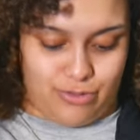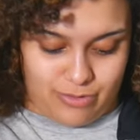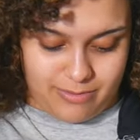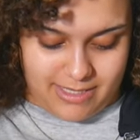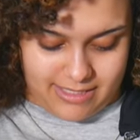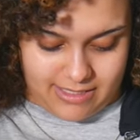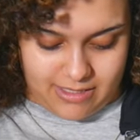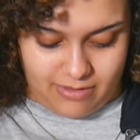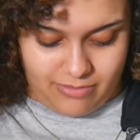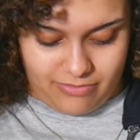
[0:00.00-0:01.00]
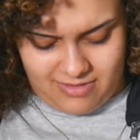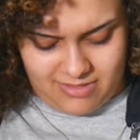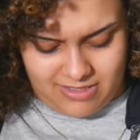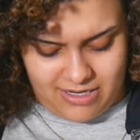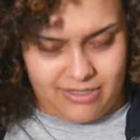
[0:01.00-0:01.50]
do it myself. I
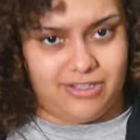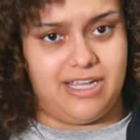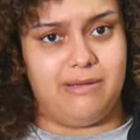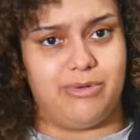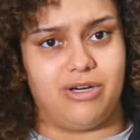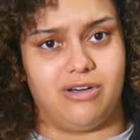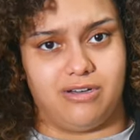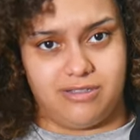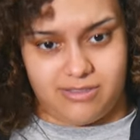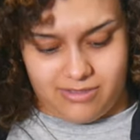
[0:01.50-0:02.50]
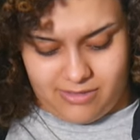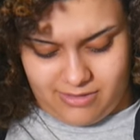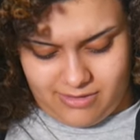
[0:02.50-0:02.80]
scared the damn dogs.